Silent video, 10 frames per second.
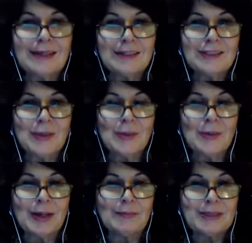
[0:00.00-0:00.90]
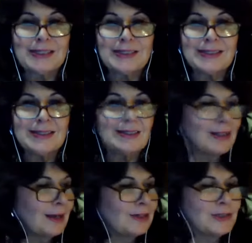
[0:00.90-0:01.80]
So I'm just
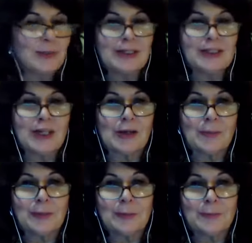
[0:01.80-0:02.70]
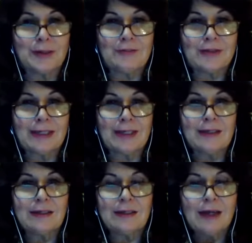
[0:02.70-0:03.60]
I just want to talk real briefly
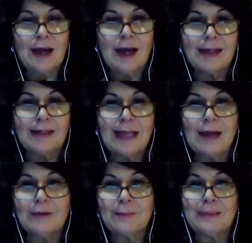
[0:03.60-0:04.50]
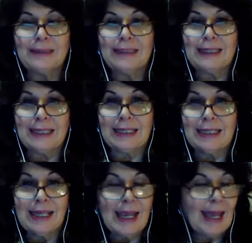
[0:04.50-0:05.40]
on accountability
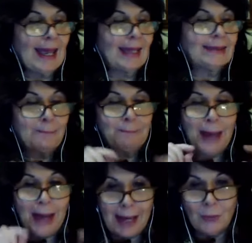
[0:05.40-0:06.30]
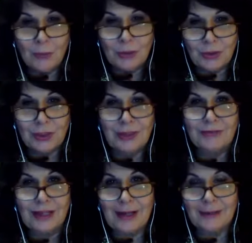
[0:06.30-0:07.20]
and the power of
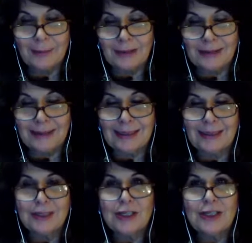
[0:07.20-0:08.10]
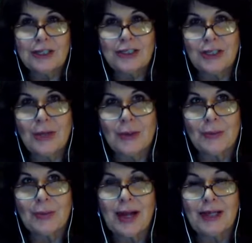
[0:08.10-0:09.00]
accountability.
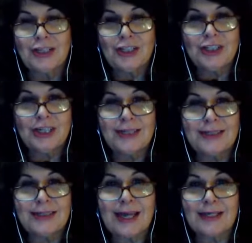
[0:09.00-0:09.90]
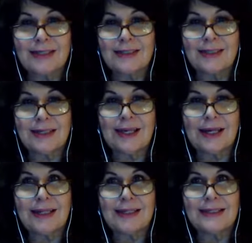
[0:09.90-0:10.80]
So I just got in
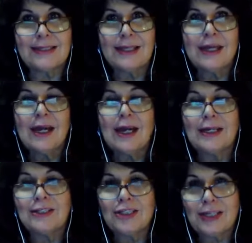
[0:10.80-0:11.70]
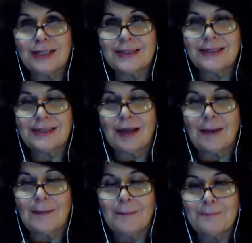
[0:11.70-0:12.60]
tonight. I just
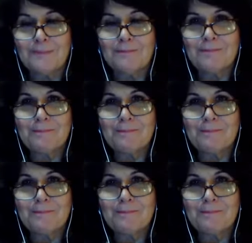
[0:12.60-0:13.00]
um